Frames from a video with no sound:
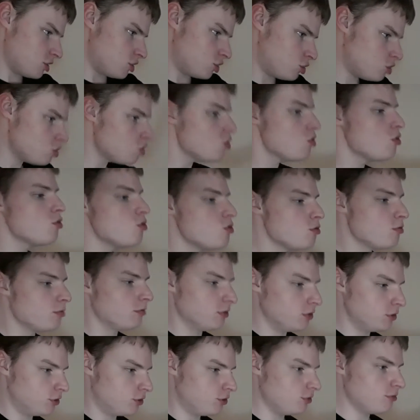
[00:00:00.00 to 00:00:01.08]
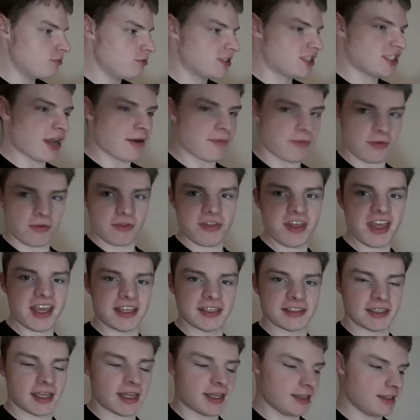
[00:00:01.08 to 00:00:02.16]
to do several things.